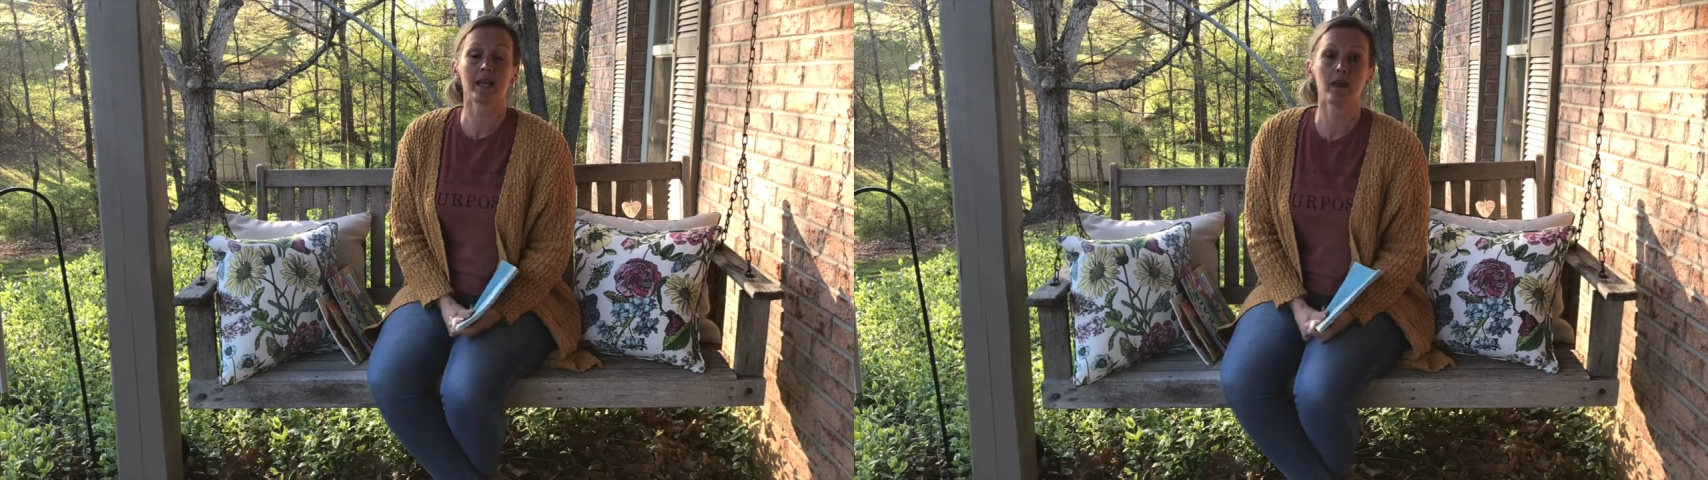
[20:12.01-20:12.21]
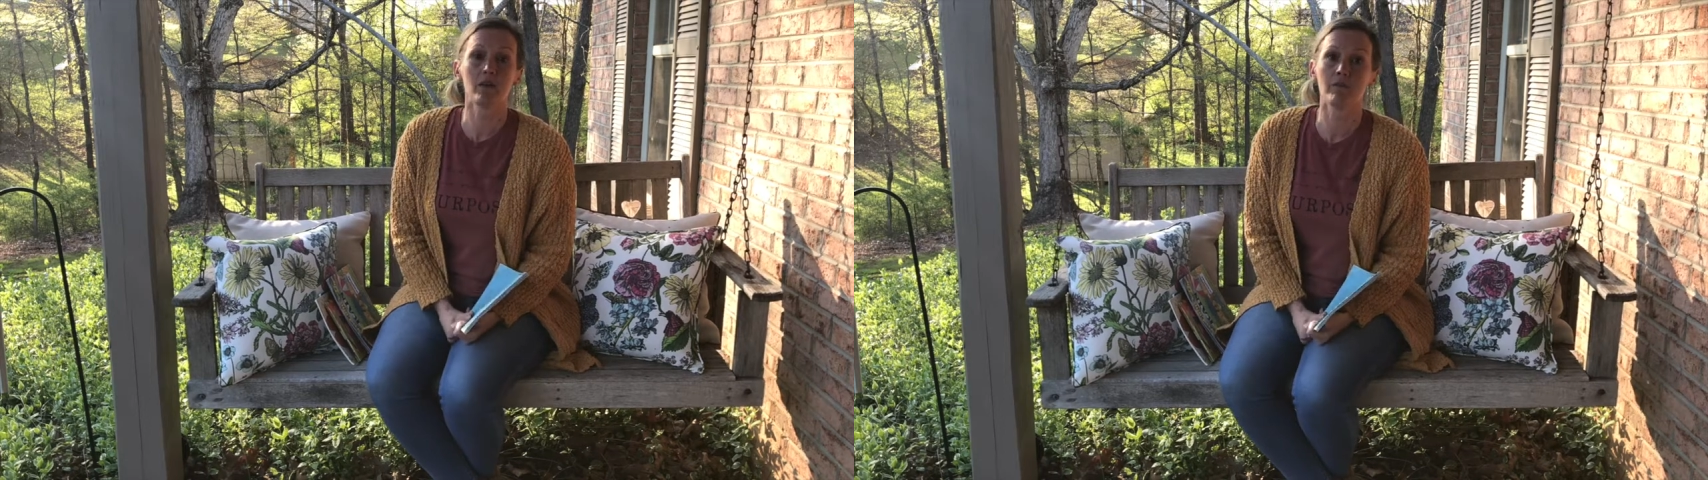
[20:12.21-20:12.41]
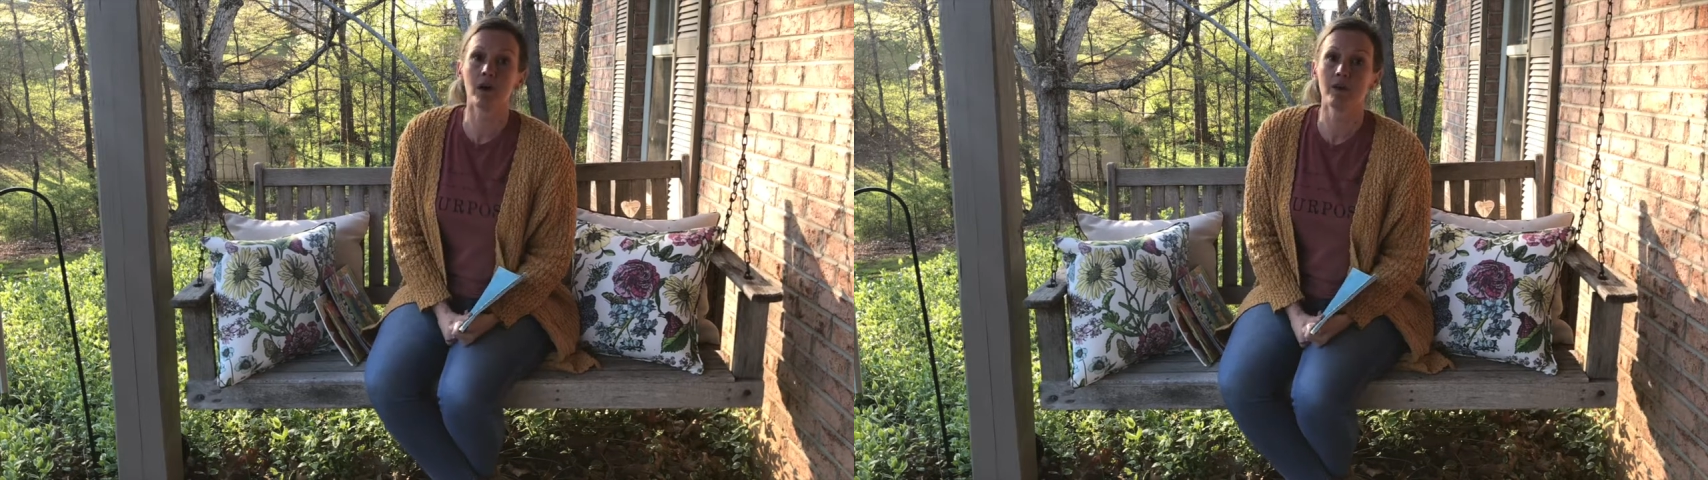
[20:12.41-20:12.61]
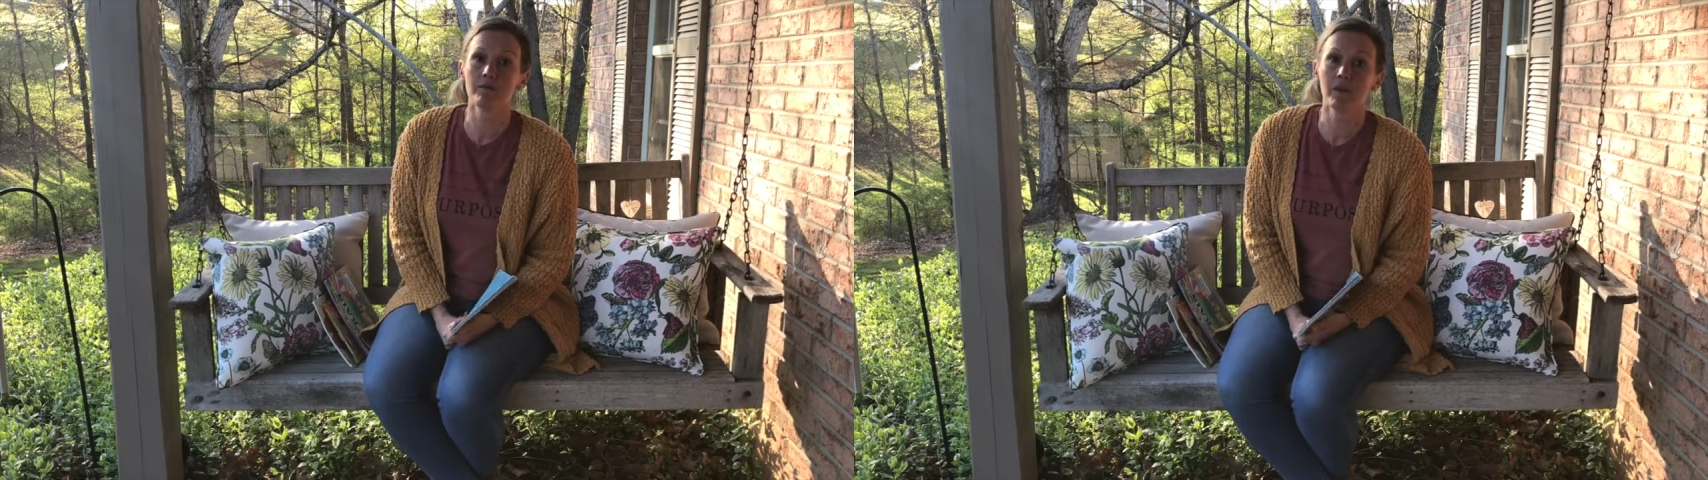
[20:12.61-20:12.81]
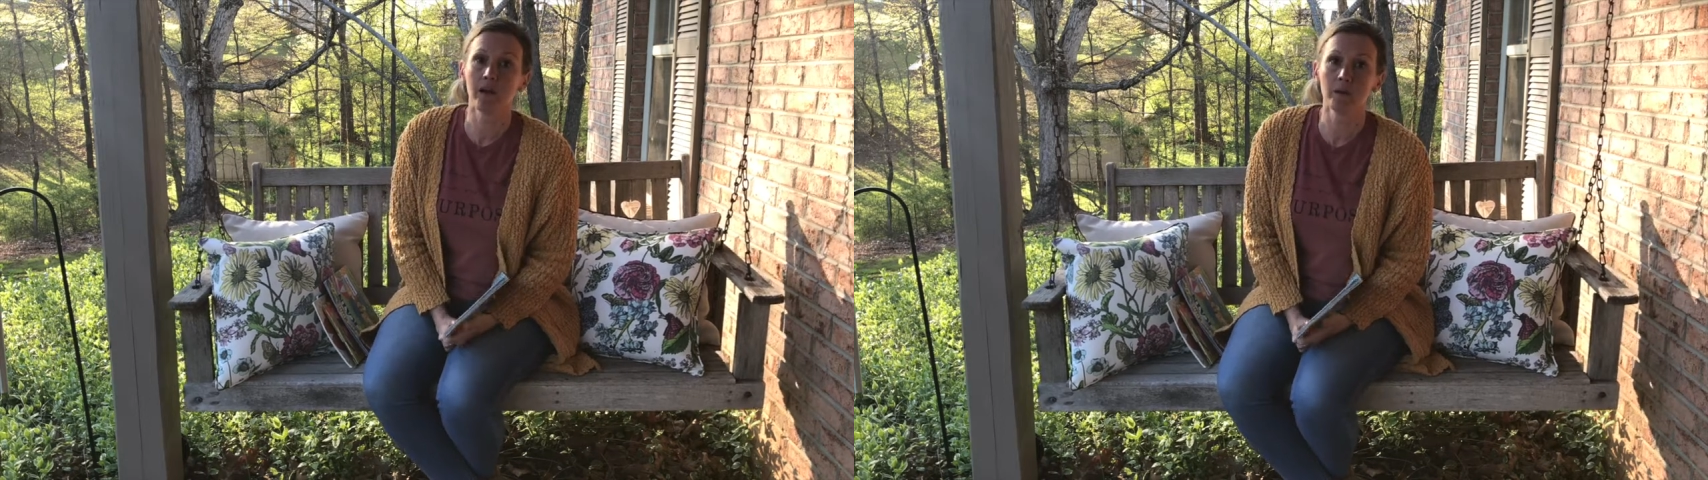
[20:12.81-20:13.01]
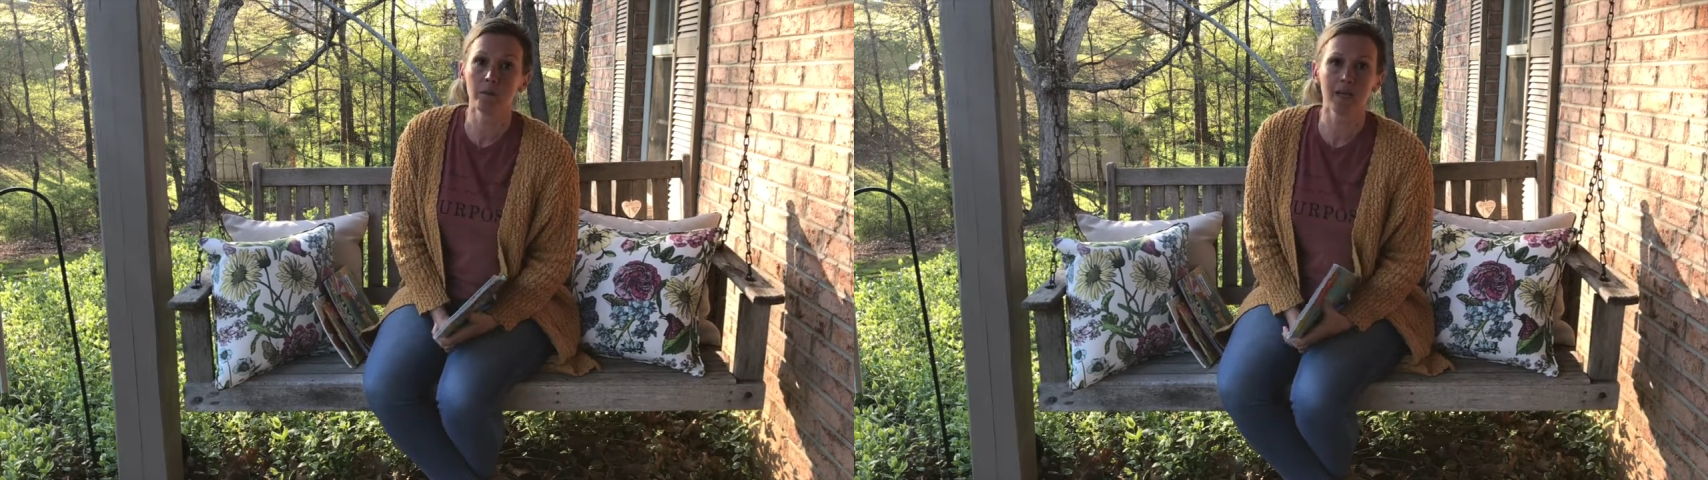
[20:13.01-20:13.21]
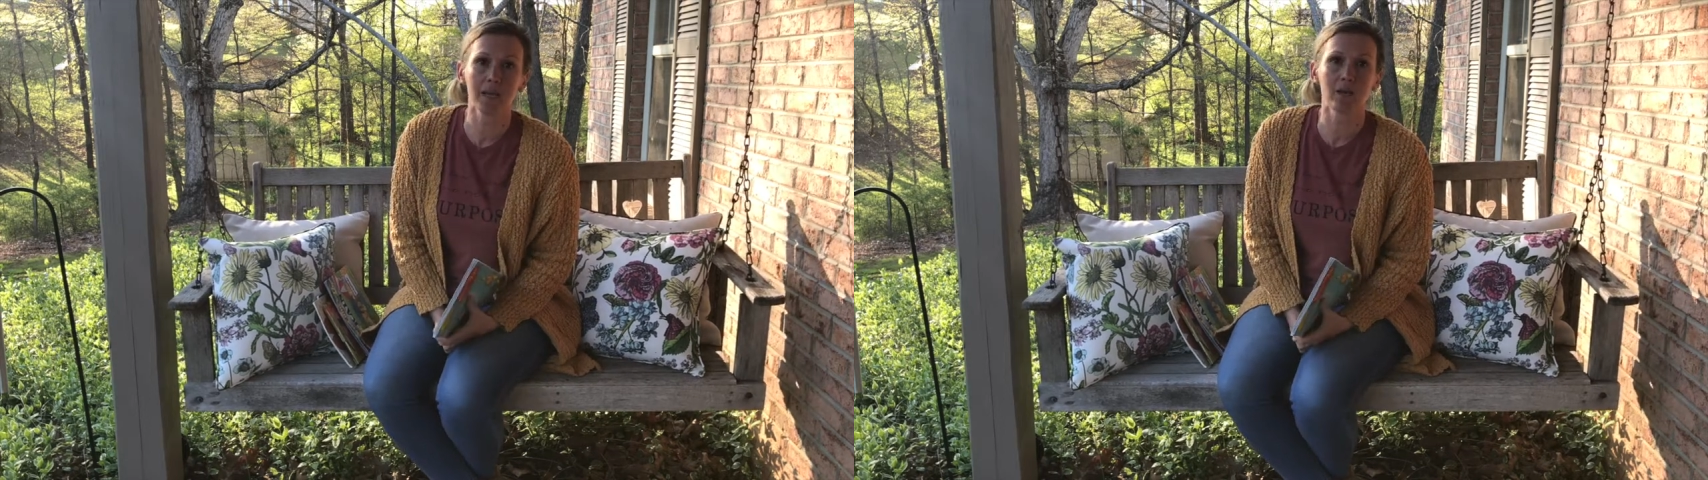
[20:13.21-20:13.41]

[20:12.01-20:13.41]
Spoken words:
care of our environment